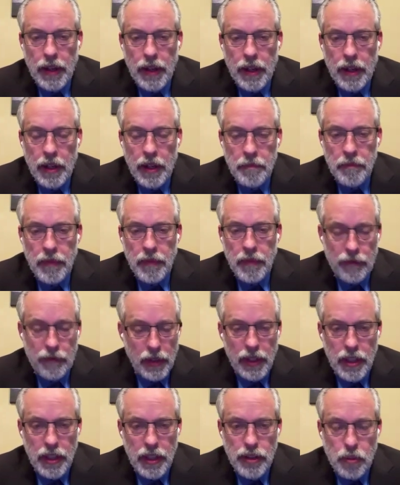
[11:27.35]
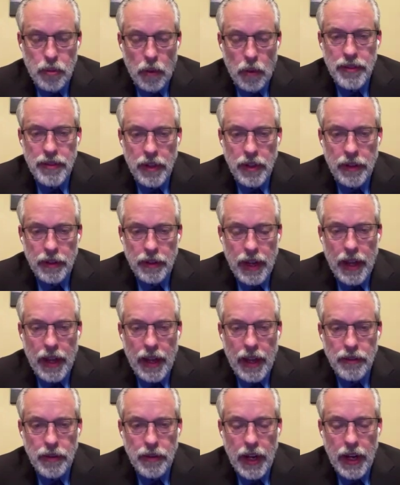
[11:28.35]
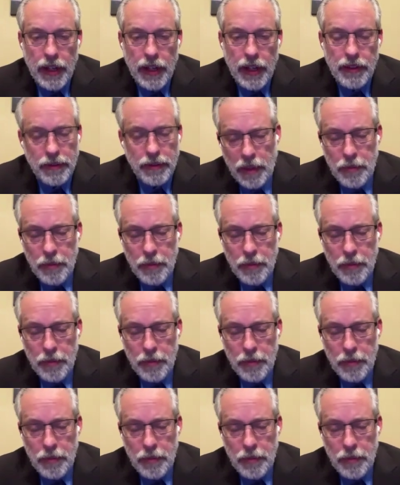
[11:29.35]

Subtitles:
The village was under contract.